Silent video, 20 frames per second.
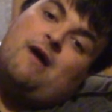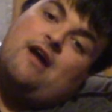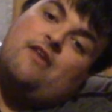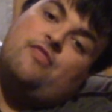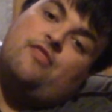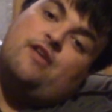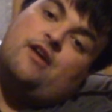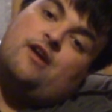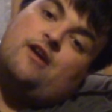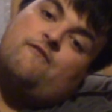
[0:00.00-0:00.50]

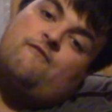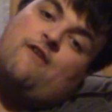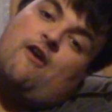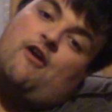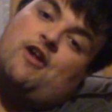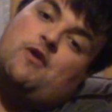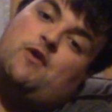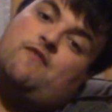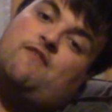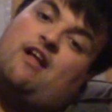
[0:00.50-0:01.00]
think
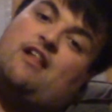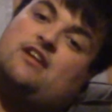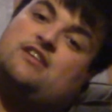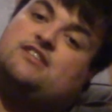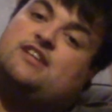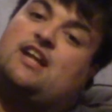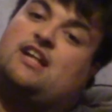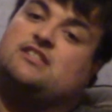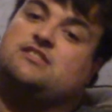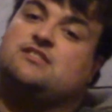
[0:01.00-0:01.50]
Verity would have had a
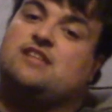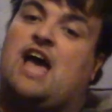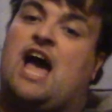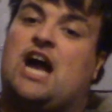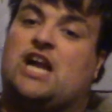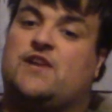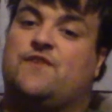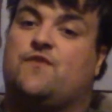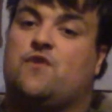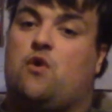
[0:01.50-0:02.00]
chance to
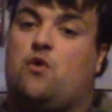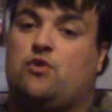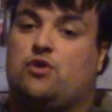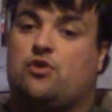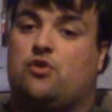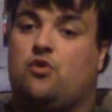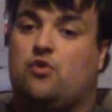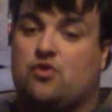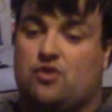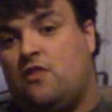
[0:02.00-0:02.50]
act of her own
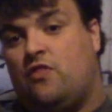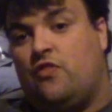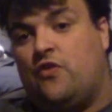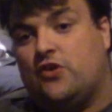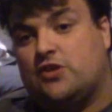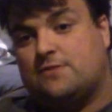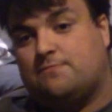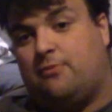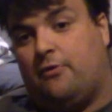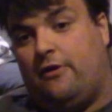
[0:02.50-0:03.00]
accord.
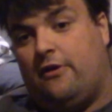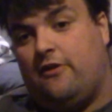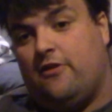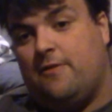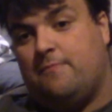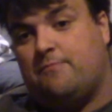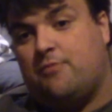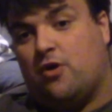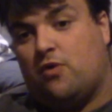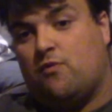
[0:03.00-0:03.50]
There's a point in
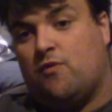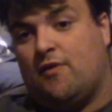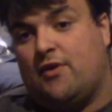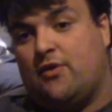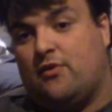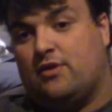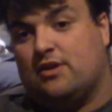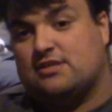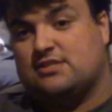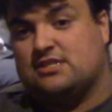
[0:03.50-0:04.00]
the book where
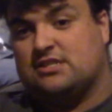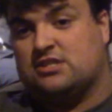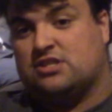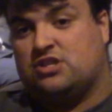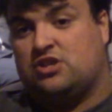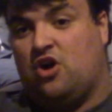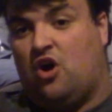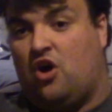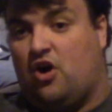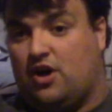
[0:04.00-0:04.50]
Eunice is
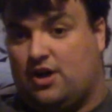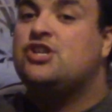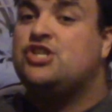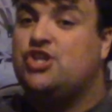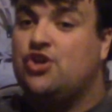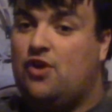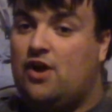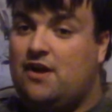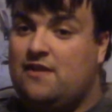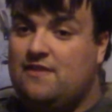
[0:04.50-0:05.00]
gone.
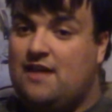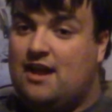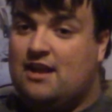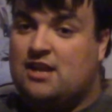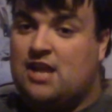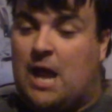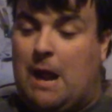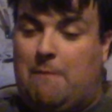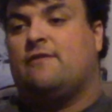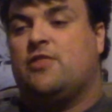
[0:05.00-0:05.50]
During that
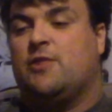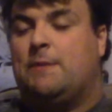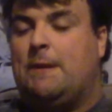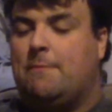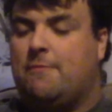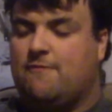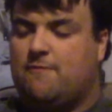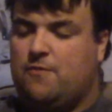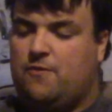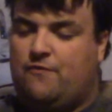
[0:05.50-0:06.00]
time, the
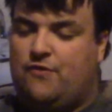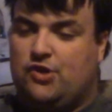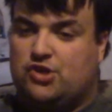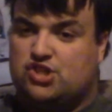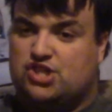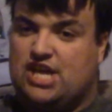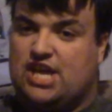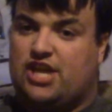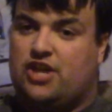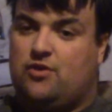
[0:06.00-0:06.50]
people from the
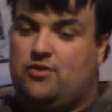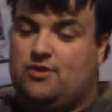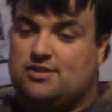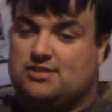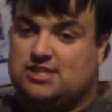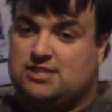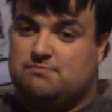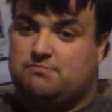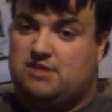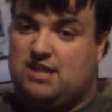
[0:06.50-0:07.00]
future take
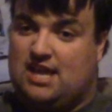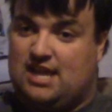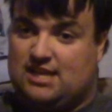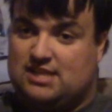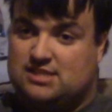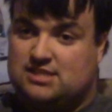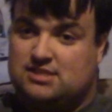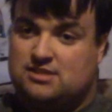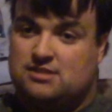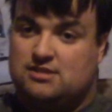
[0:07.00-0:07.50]
Eunice's
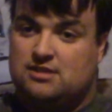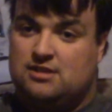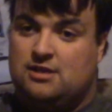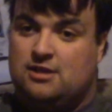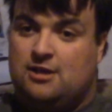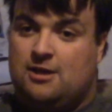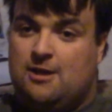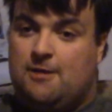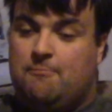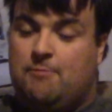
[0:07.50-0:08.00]
place.
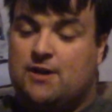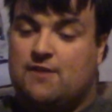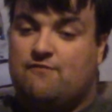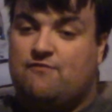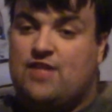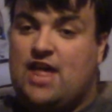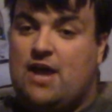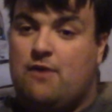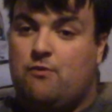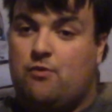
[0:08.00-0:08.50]
But if
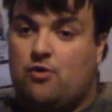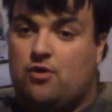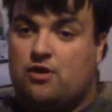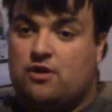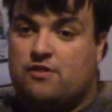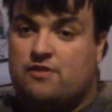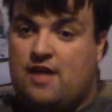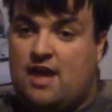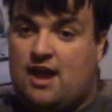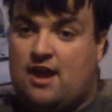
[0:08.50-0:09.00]
they
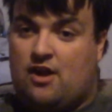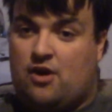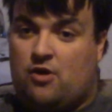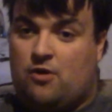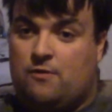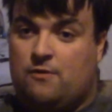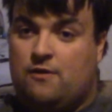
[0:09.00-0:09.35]
weren't there,